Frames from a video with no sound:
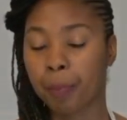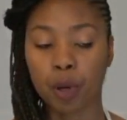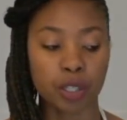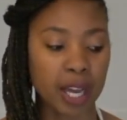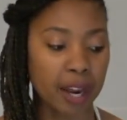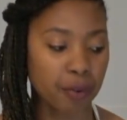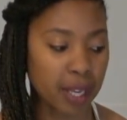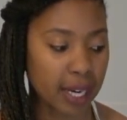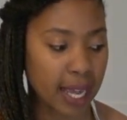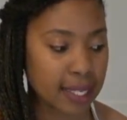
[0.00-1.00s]
But I
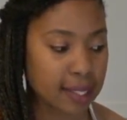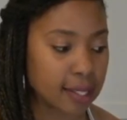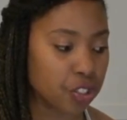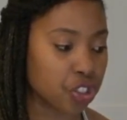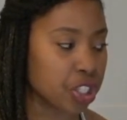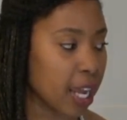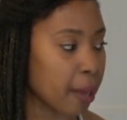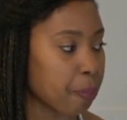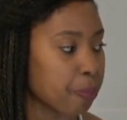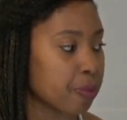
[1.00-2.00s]
realized the
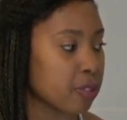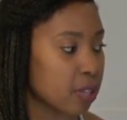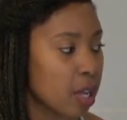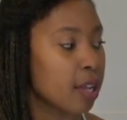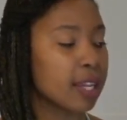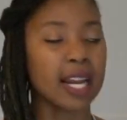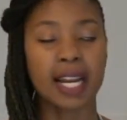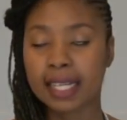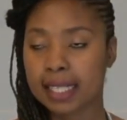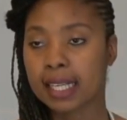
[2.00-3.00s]
shapes that
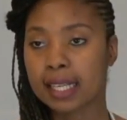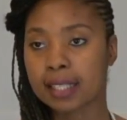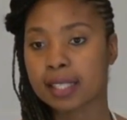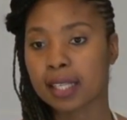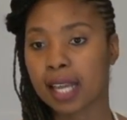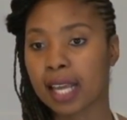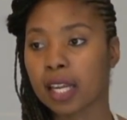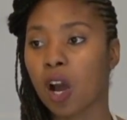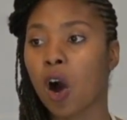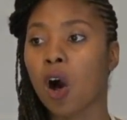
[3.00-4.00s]
I did
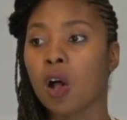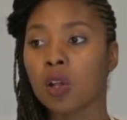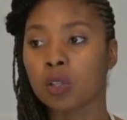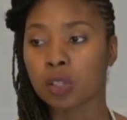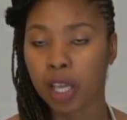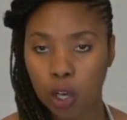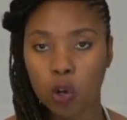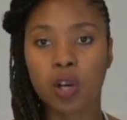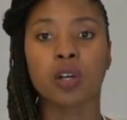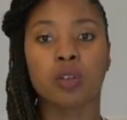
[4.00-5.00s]
today, they
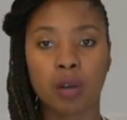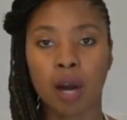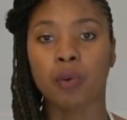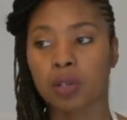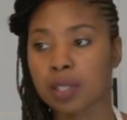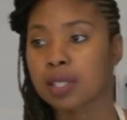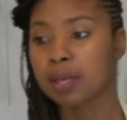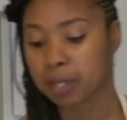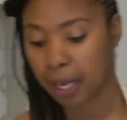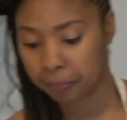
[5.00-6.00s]
cook around the
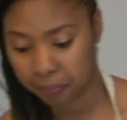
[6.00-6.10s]
same time.